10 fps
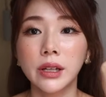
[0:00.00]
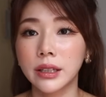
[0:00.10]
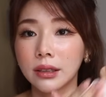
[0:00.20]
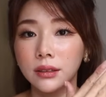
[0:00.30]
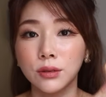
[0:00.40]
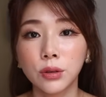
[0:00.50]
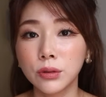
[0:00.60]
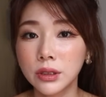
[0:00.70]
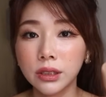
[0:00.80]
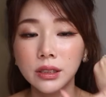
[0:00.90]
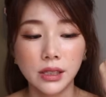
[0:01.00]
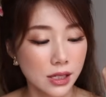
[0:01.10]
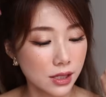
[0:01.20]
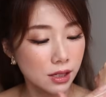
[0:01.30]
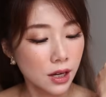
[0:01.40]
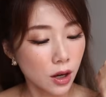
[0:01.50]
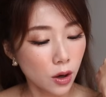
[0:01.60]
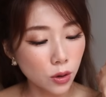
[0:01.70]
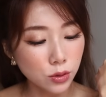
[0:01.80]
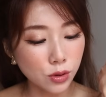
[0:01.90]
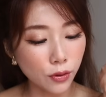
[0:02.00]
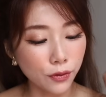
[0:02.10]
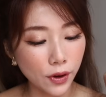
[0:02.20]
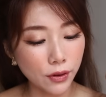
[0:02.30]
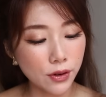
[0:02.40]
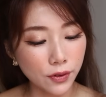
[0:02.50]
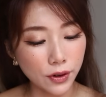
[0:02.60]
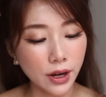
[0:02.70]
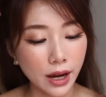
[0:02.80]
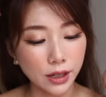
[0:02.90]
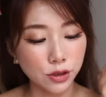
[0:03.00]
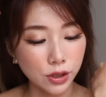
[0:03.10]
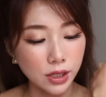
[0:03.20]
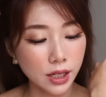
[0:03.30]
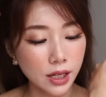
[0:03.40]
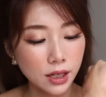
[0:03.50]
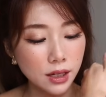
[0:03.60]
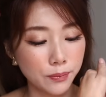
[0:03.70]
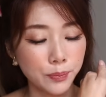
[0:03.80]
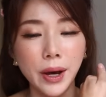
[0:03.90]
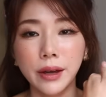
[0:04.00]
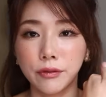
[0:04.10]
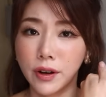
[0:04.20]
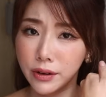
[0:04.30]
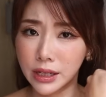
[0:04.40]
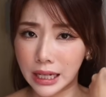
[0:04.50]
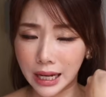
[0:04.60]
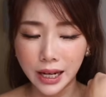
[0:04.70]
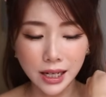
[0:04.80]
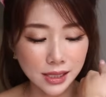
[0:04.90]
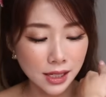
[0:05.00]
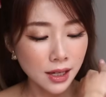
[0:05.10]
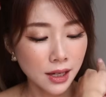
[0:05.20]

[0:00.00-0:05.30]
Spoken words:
Like the toner is also very hydrating but very light,